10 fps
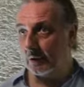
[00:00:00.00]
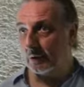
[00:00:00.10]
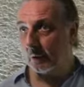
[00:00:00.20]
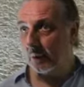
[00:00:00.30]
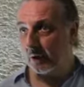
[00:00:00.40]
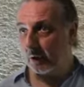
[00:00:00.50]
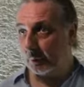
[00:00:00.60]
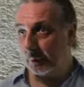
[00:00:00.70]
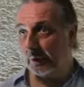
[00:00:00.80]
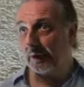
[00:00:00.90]
So with a
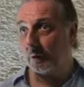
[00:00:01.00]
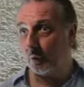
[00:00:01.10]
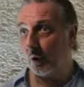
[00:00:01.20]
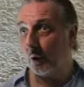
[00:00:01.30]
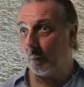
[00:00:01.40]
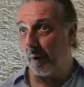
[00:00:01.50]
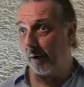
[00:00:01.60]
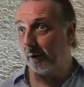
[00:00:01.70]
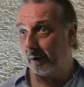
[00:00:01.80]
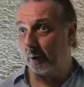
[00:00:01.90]
complete royal
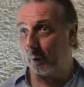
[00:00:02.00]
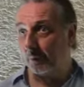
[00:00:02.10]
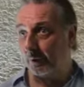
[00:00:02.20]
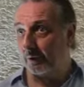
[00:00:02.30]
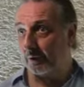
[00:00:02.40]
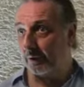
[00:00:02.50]
burial equipment.